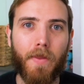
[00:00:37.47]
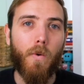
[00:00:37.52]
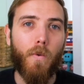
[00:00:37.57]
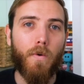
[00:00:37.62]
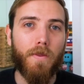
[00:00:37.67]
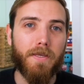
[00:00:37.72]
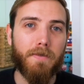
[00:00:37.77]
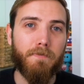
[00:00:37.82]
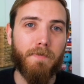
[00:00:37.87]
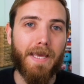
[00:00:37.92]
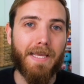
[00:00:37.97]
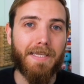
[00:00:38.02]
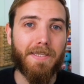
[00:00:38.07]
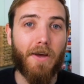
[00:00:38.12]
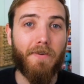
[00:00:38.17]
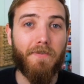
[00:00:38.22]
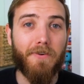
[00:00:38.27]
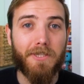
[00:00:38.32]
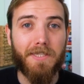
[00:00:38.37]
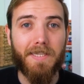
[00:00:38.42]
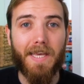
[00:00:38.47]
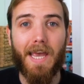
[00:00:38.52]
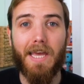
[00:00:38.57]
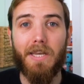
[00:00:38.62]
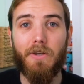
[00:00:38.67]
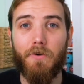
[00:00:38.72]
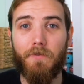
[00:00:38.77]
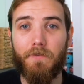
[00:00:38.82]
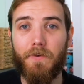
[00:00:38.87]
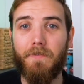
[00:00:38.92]
What this means over a 10
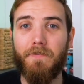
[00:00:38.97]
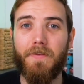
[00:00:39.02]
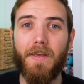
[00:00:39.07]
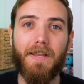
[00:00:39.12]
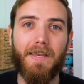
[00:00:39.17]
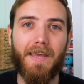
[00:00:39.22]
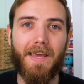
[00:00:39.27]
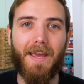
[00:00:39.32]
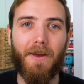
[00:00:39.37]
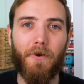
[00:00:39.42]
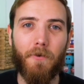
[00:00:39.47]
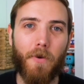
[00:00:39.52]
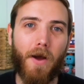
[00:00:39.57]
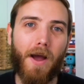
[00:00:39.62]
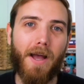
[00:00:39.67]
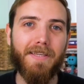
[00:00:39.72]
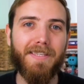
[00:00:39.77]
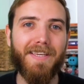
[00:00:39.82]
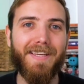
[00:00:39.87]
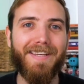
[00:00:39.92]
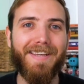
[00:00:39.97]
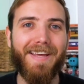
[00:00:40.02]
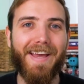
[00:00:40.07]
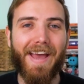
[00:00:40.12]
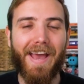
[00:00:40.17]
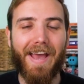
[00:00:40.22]
or 15 year horizon